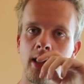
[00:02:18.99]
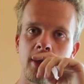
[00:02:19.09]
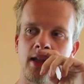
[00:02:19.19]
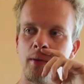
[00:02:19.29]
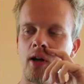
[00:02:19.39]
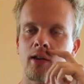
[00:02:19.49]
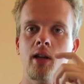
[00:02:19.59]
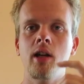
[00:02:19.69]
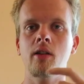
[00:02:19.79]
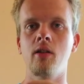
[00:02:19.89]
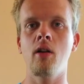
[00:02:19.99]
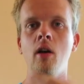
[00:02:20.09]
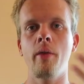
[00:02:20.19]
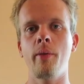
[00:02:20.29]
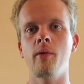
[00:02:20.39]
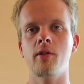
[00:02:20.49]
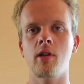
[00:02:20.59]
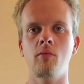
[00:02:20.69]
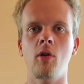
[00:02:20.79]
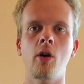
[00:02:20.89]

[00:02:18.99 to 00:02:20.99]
Some got like some